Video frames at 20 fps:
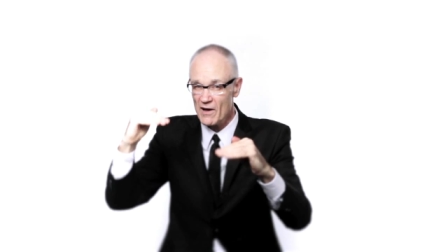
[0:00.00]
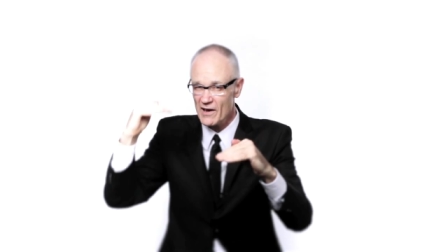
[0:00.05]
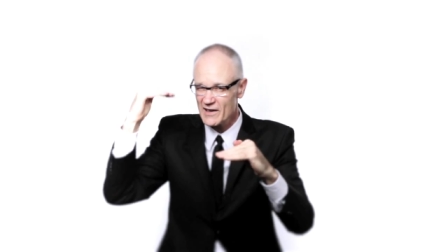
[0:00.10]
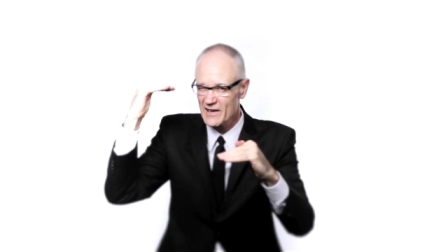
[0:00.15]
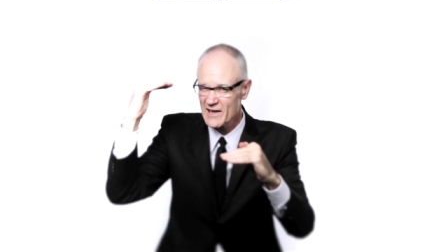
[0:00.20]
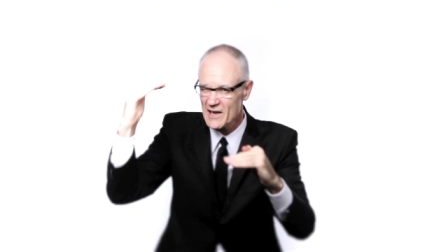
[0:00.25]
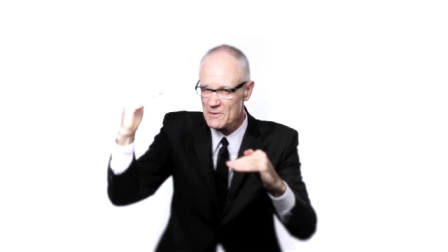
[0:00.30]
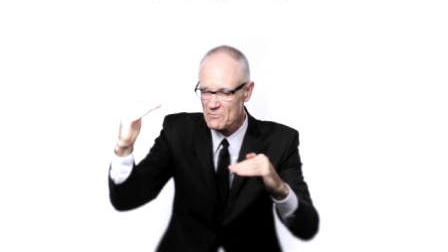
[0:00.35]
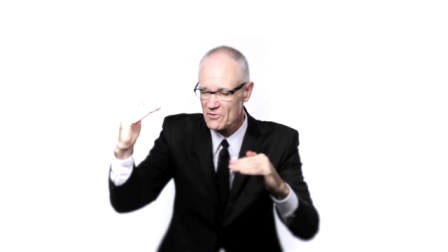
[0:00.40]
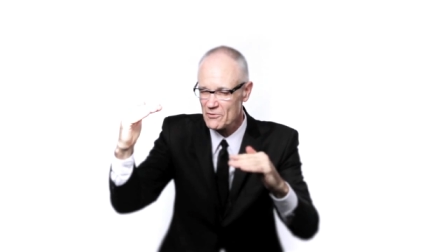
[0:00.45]
I
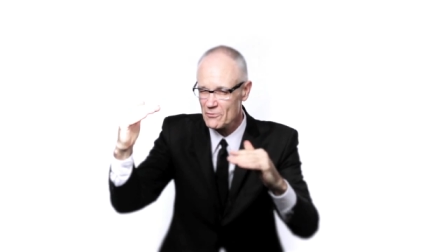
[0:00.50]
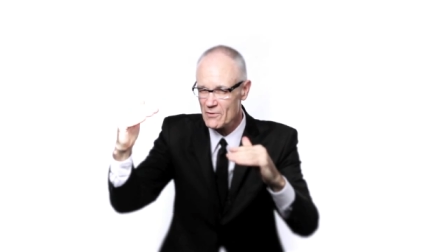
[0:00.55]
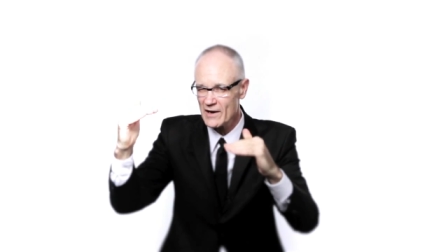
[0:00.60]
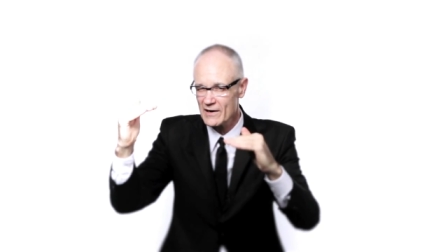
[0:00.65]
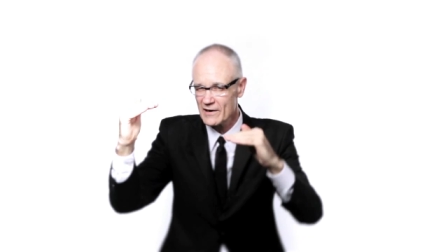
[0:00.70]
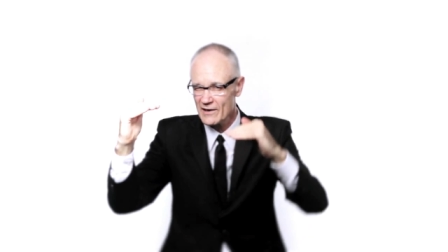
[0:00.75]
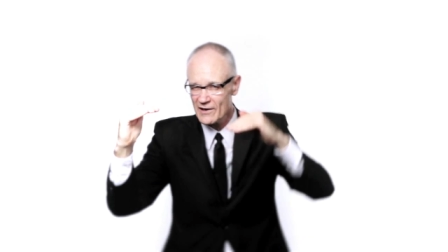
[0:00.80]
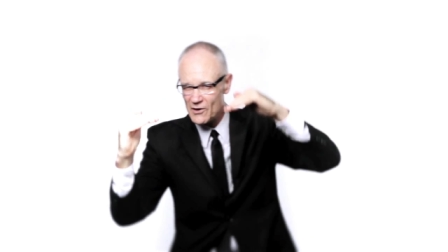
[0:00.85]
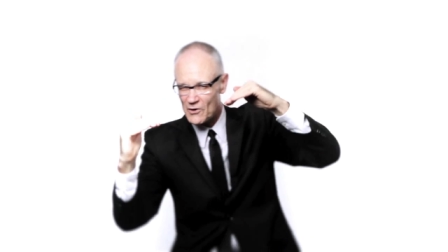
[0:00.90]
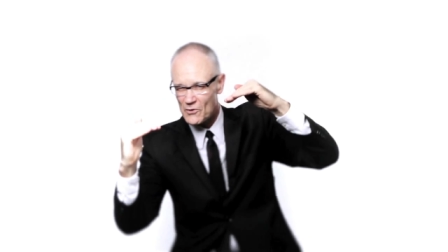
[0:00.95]
keep
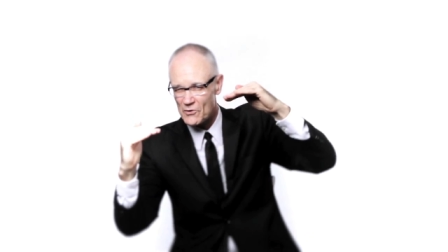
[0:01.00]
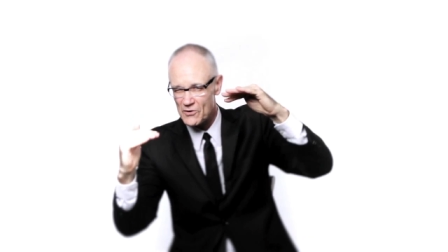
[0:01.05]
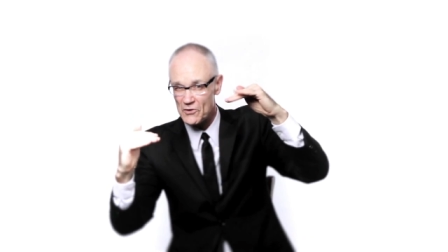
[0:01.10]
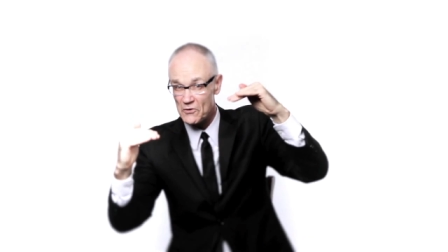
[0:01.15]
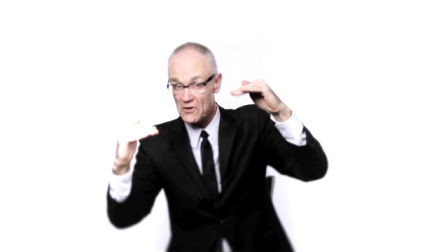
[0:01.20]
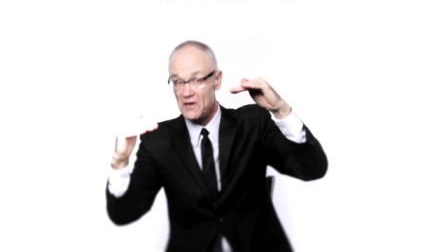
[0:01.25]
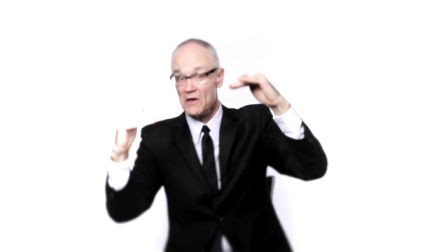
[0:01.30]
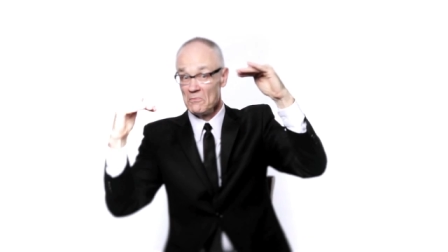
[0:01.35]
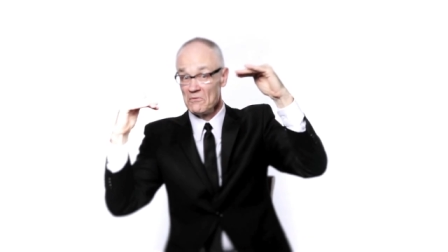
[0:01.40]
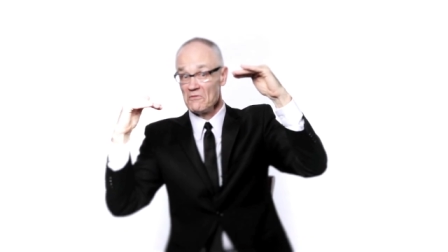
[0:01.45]
threatening you and
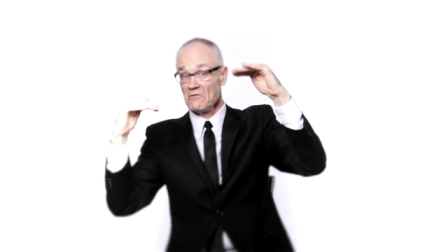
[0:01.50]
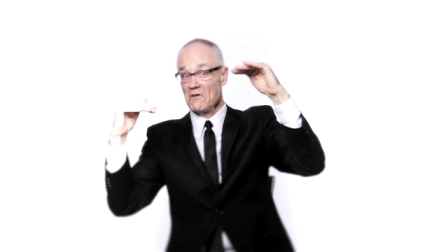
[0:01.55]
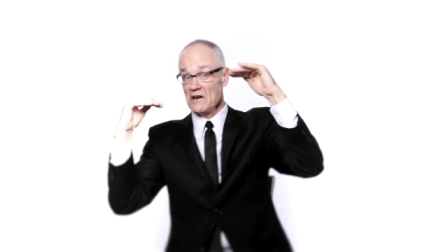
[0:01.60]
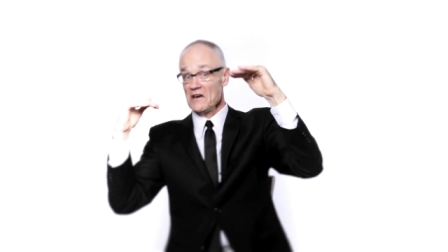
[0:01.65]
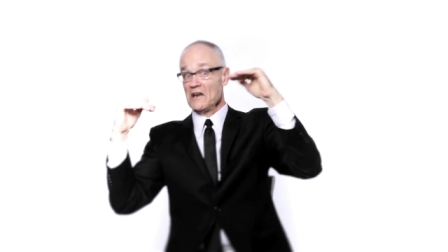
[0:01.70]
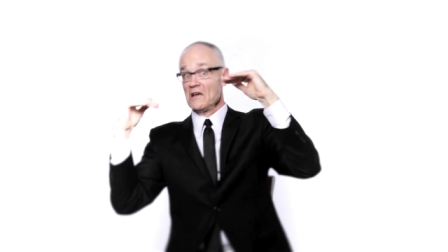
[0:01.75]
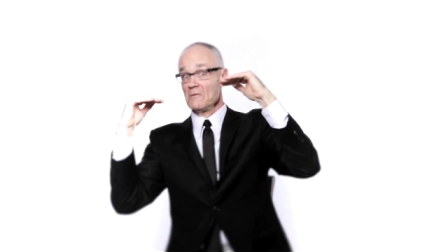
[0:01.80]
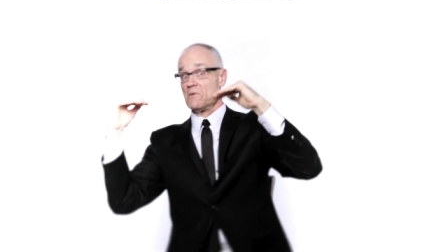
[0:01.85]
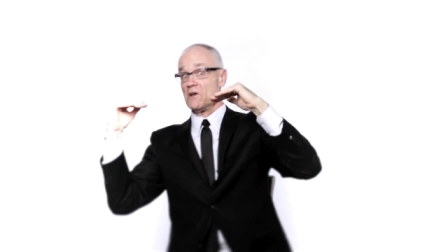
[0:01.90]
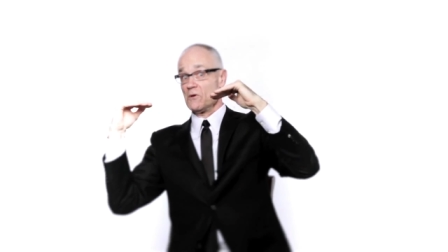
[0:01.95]
you keep
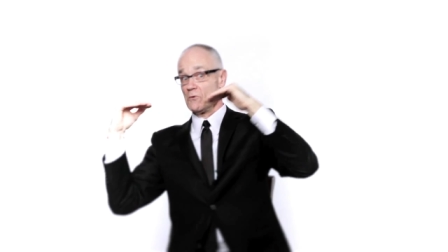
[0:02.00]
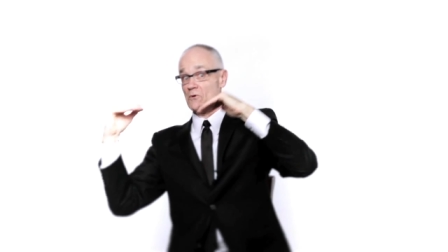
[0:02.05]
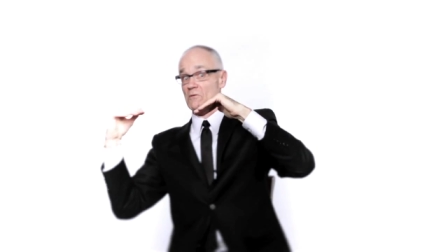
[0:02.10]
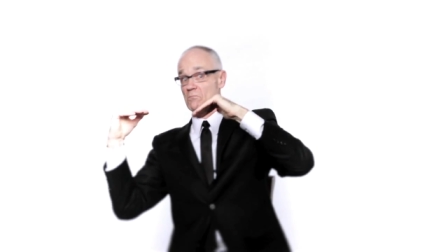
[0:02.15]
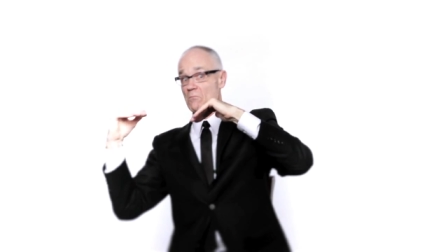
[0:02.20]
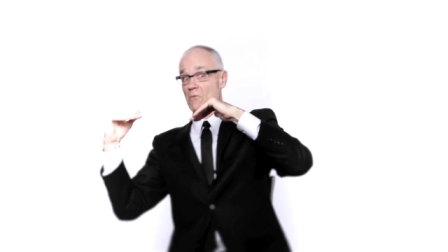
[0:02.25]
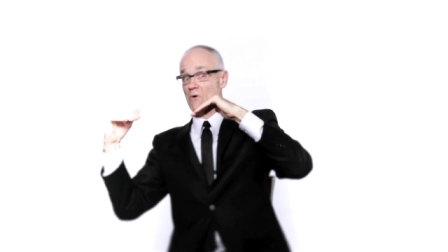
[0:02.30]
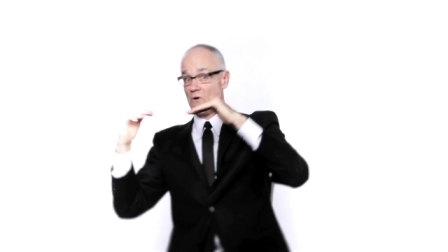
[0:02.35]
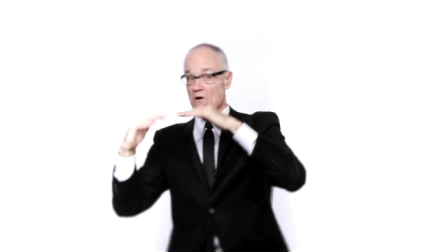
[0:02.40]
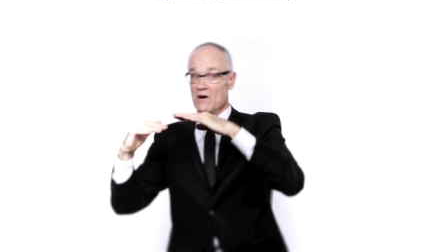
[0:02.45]
threatening me
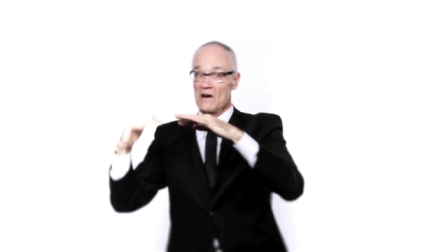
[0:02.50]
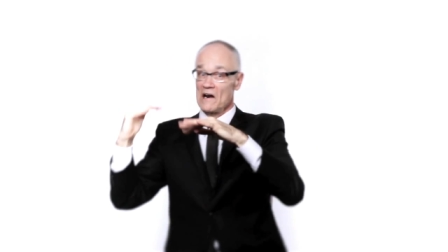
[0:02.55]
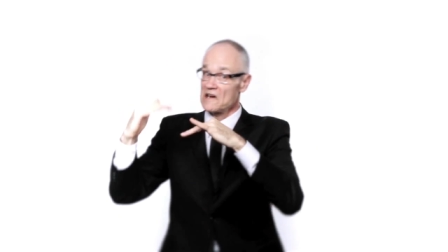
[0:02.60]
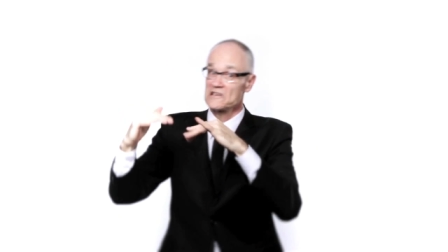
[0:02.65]
with more.